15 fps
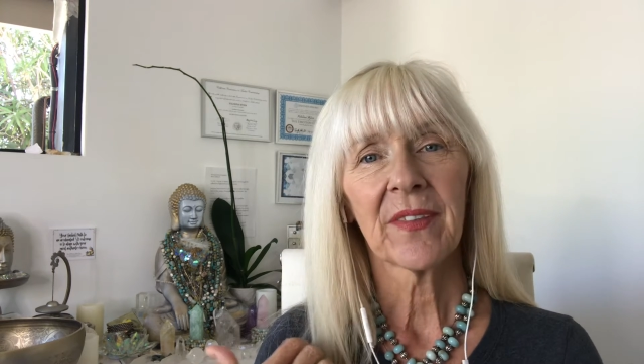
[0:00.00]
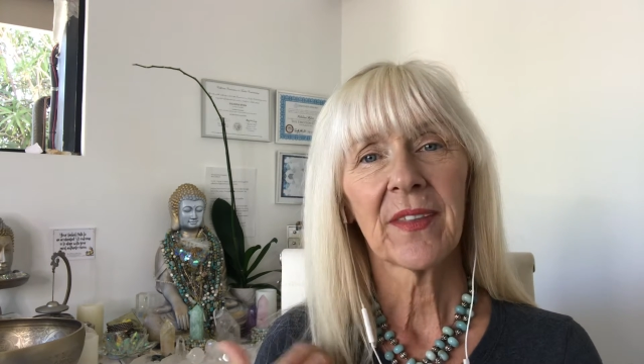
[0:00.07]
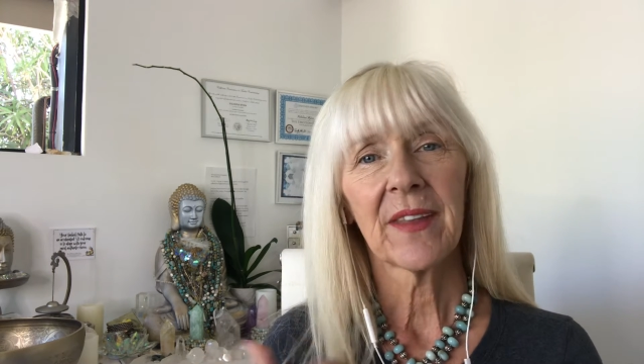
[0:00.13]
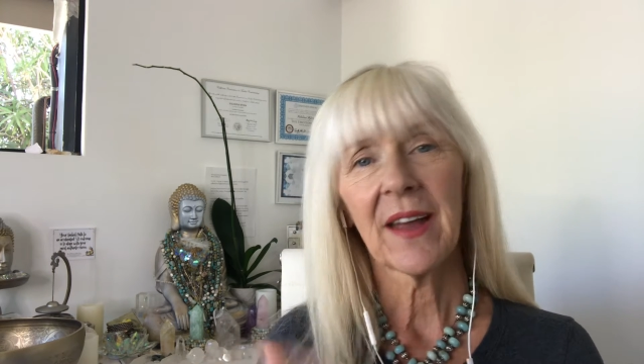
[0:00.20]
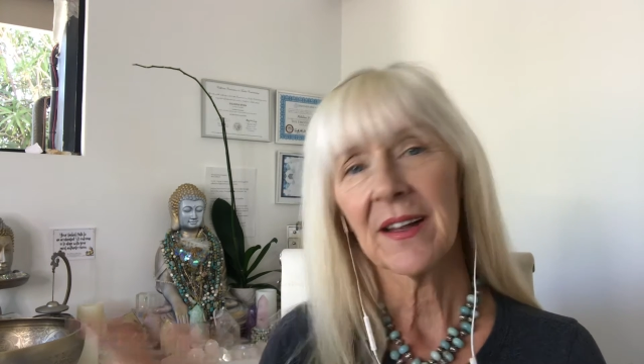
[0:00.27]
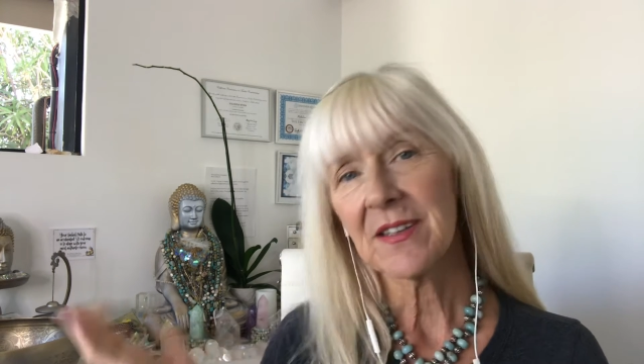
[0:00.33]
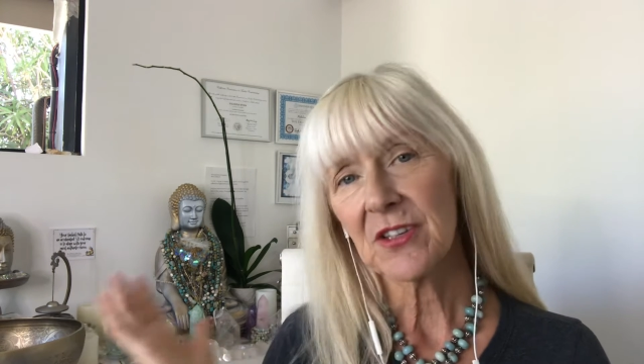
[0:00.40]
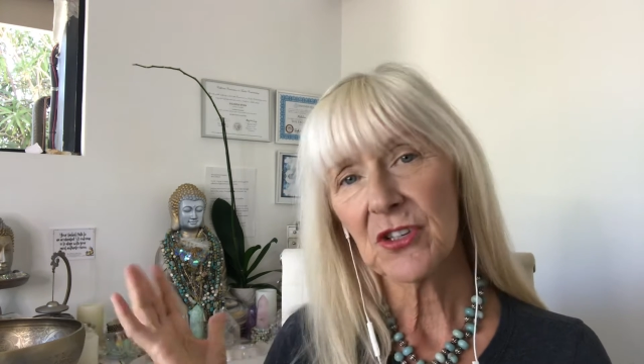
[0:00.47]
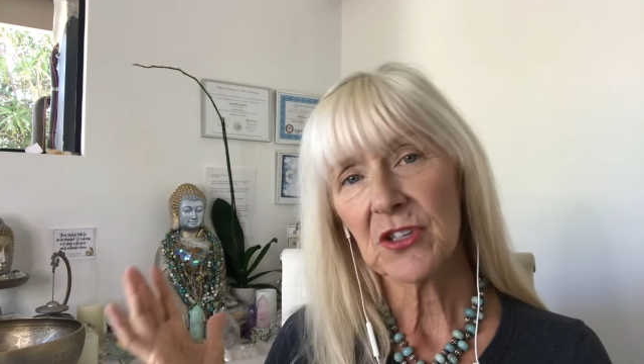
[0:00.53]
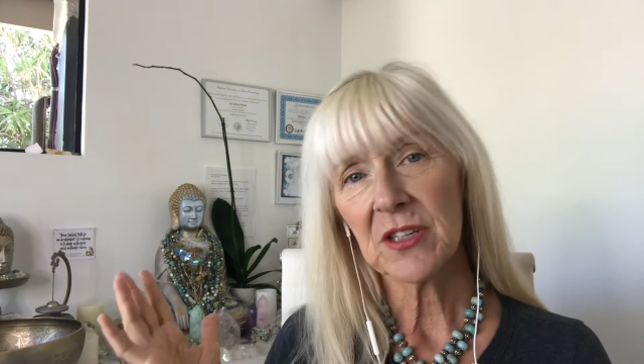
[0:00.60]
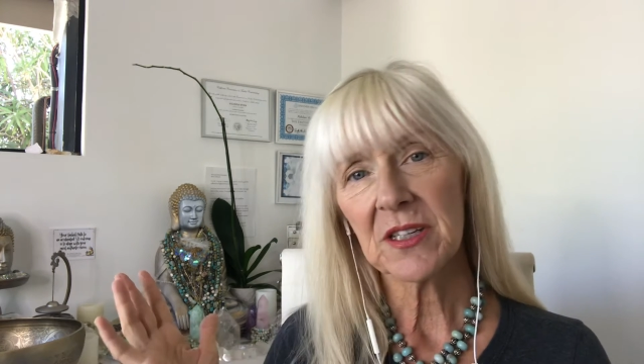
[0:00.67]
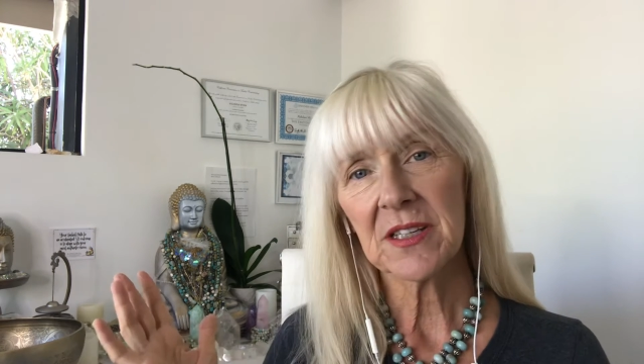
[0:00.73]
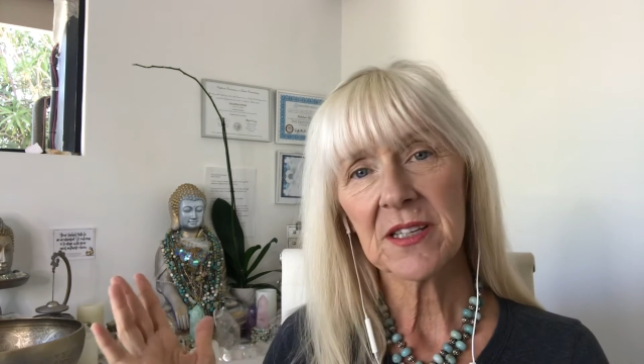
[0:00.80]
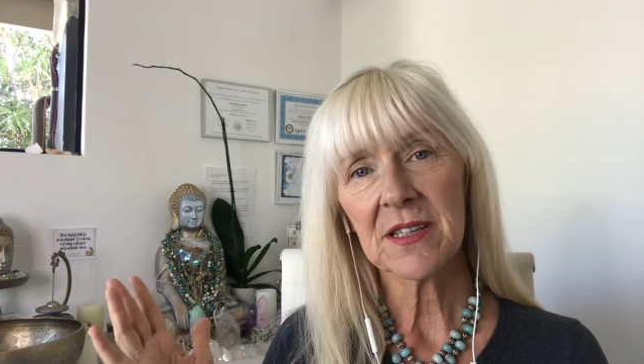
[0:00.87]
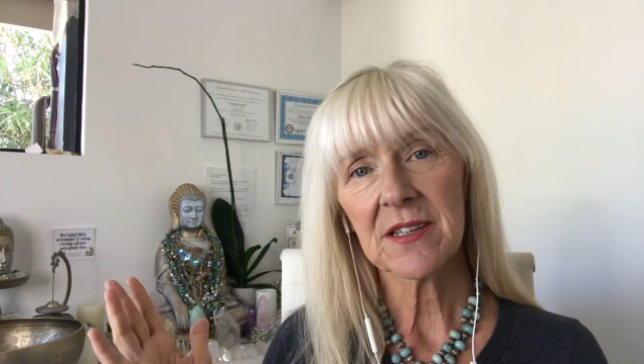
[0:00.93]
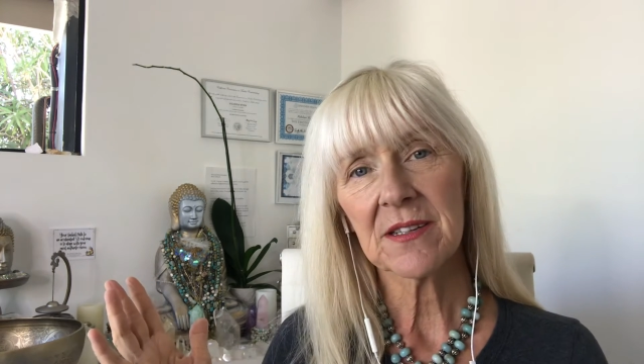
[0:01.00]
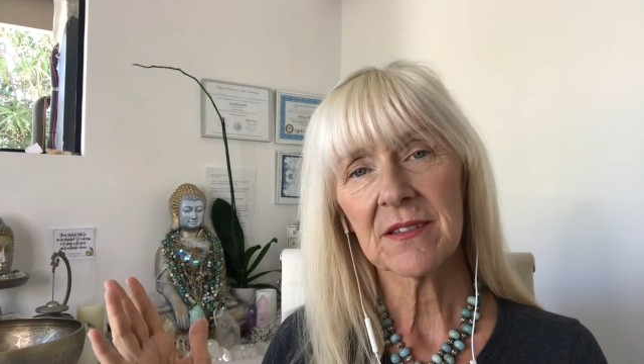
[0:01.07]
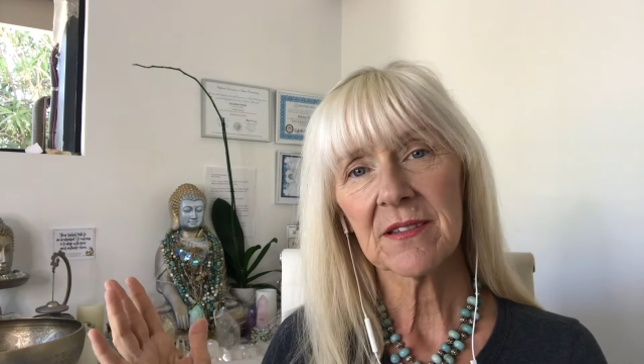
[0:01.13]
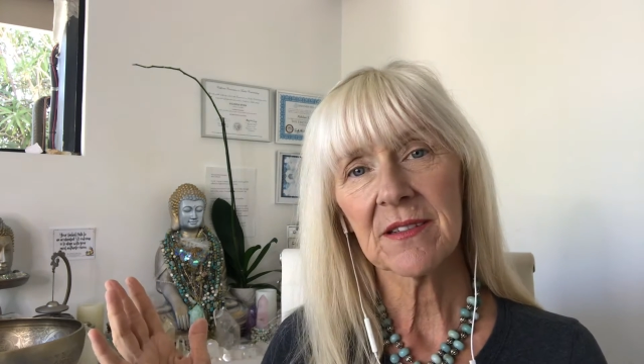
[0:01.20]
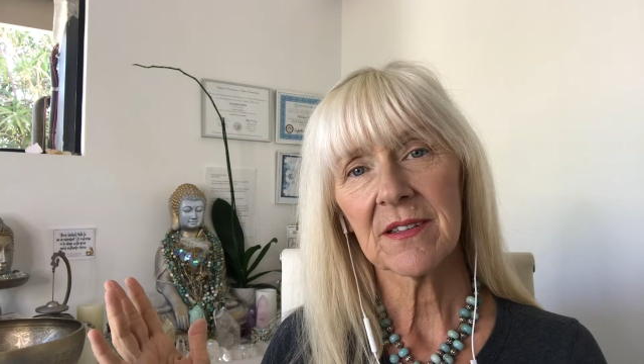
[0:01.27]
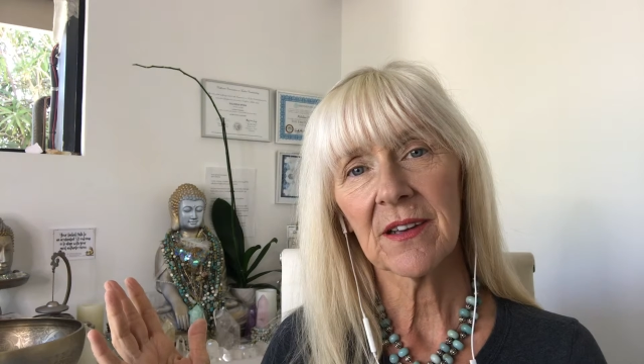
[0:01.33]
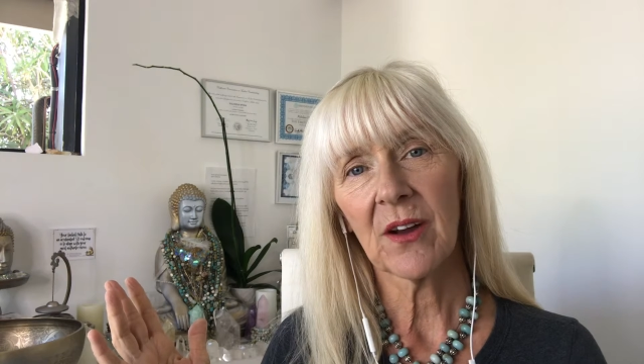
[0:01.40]
That's just
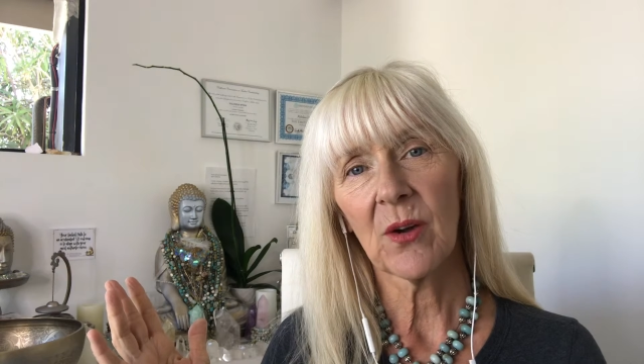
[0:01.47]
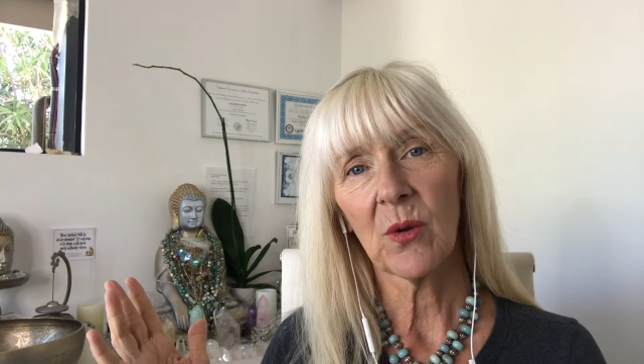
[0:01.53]
a